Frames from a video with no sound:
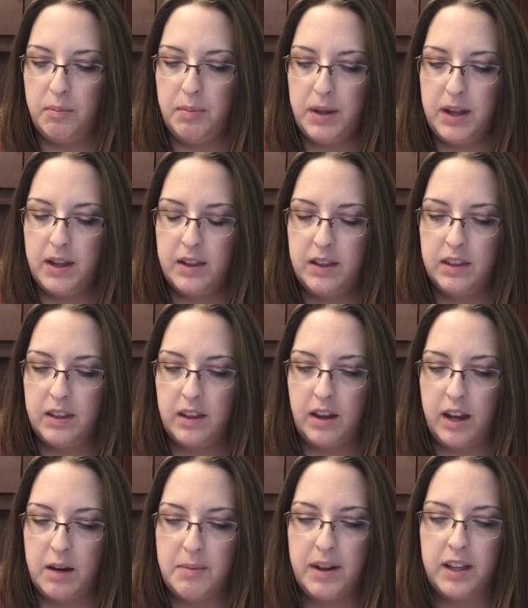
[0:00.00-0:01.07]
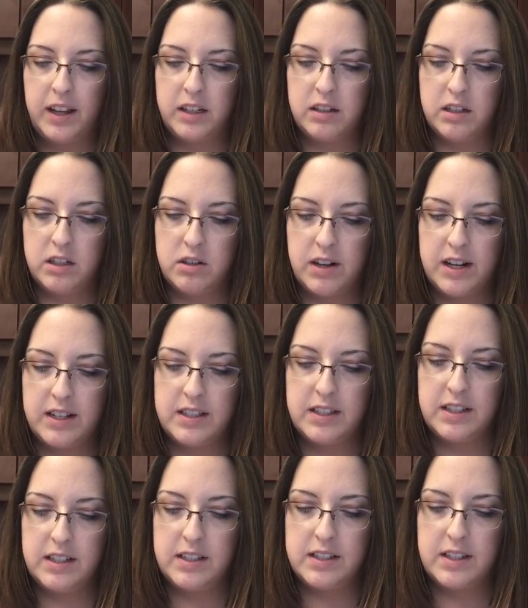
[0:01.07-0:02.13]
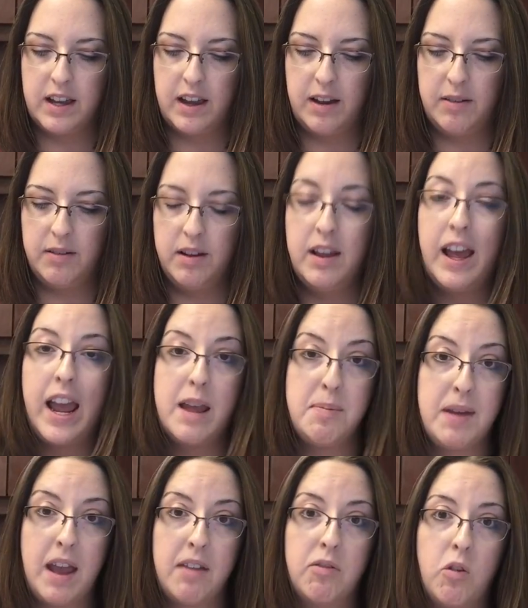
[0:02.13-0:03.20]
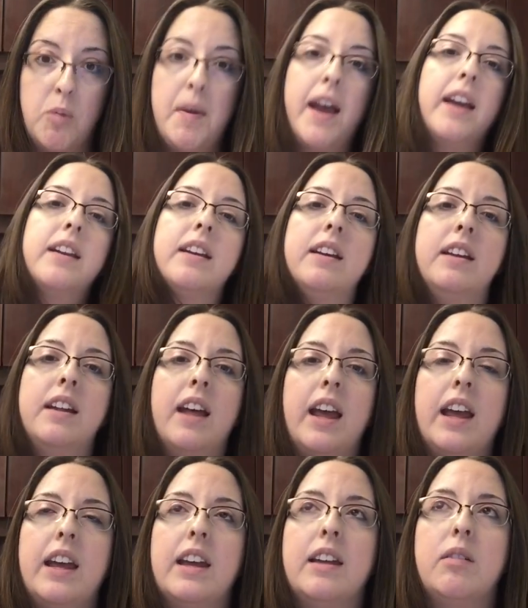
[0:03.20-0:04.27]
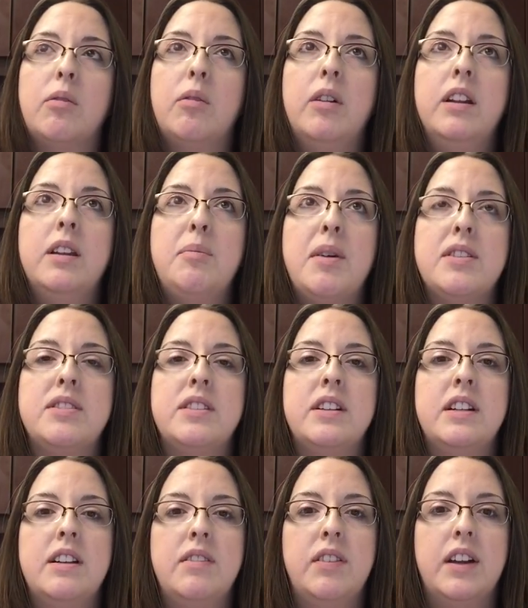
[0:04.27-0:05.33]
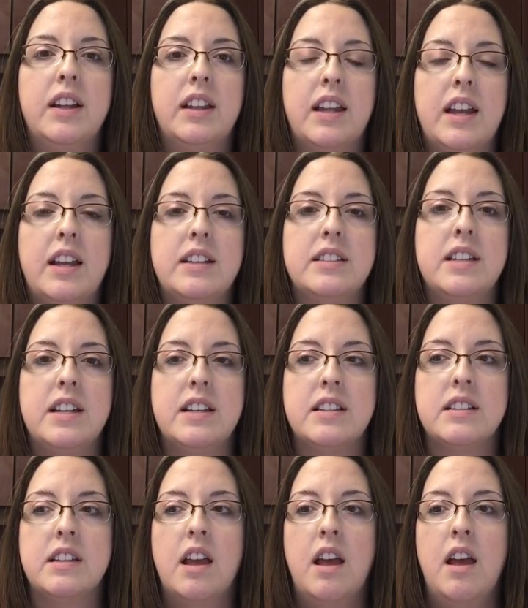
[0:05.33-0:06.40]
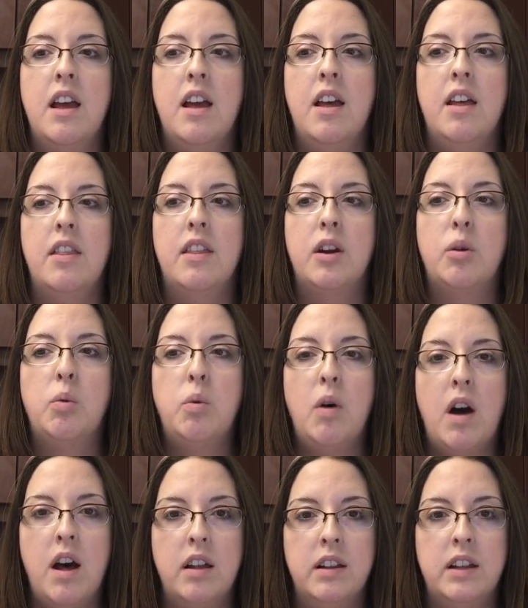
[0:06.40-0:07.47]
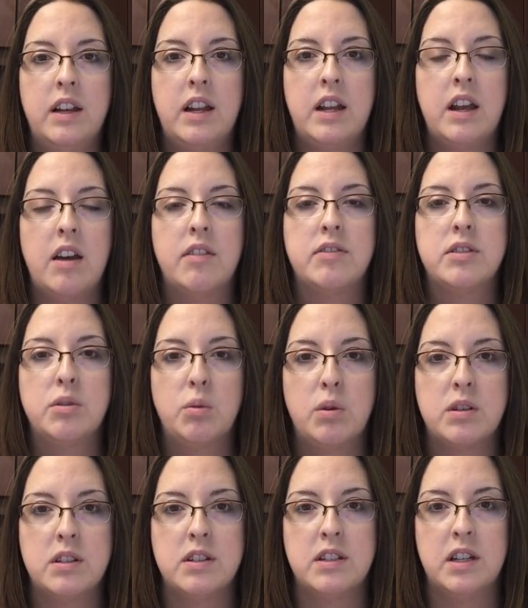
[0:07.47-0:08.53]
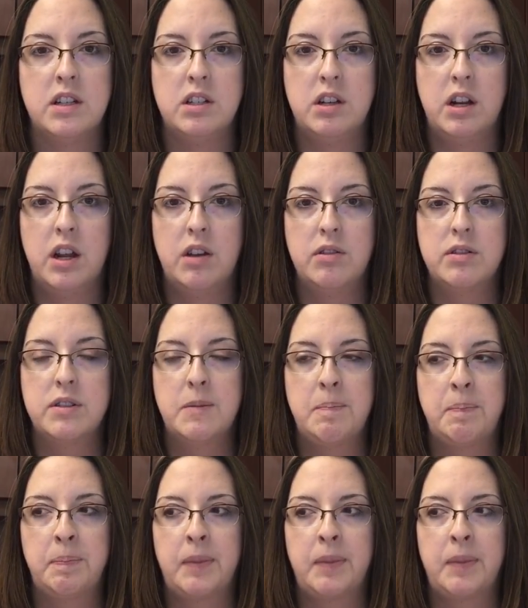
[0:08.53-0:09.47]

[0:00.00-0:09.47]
big item I'd like to address is APA format. And one of the most significant things is the quality of sources that you use.